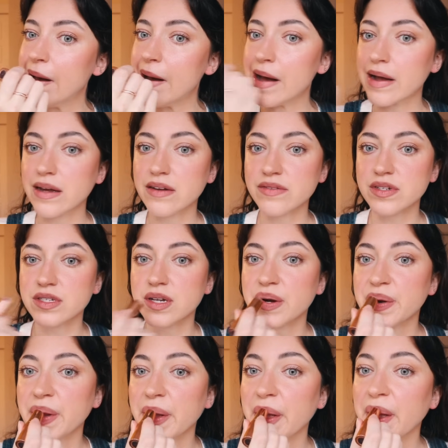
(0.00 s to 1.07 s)
I have to
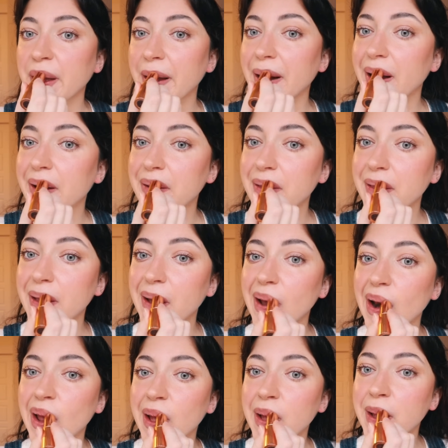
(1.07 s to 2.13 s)
start digging it out
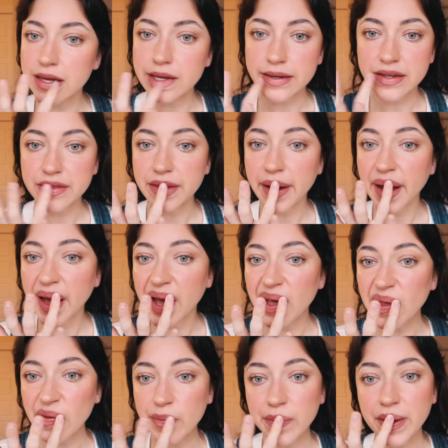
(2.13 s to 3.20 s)
soon. That
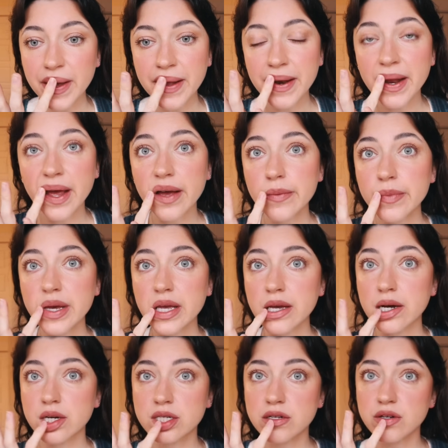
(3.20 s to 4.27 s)
has been my
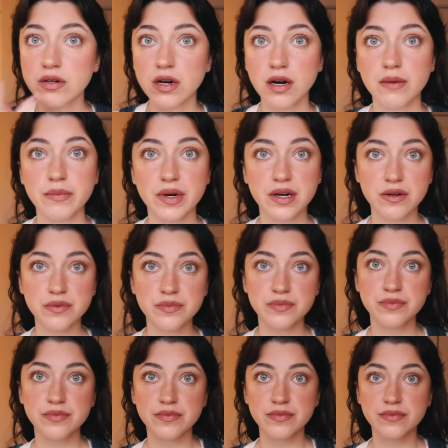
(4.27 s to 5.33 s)
go-to combo,
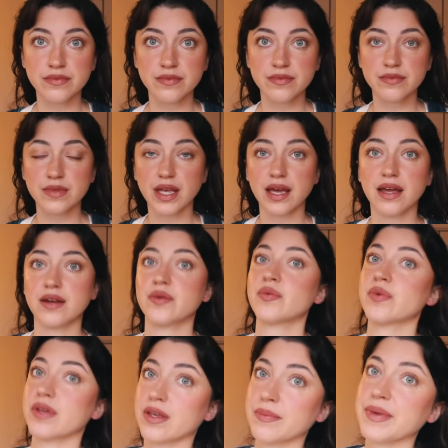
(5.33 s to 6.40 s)
and it
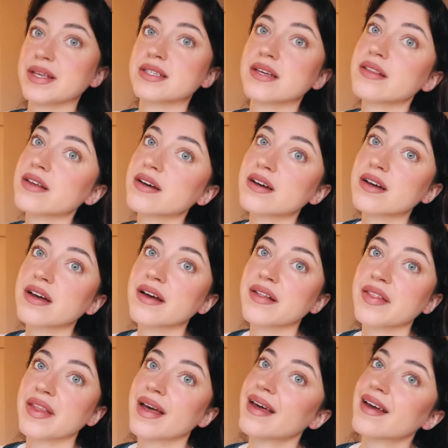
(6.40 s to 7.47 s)
really makes it look
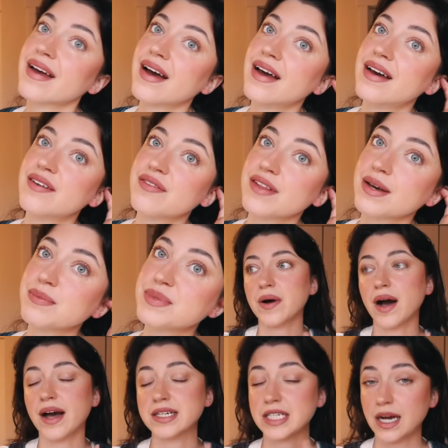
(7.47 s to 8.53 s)
like I have lips.
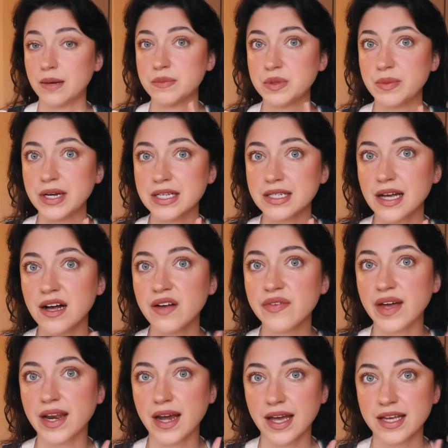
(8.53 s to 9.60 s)
I timed myself,
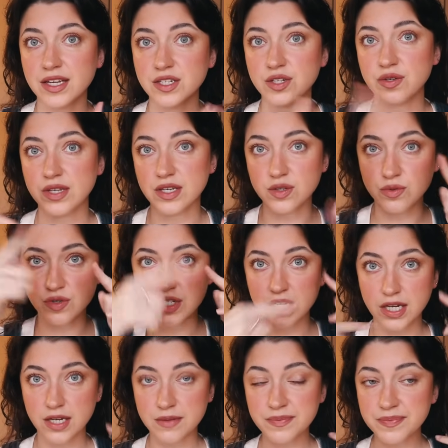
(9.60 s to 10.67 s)
and I can do this
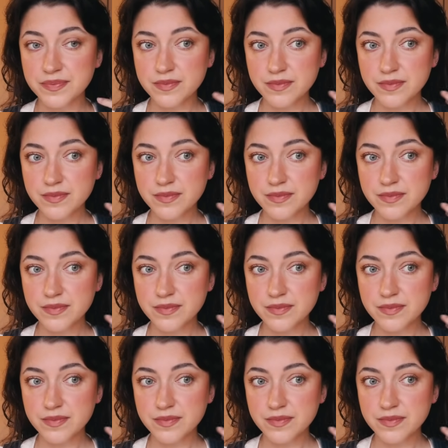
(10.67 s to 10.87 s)
routine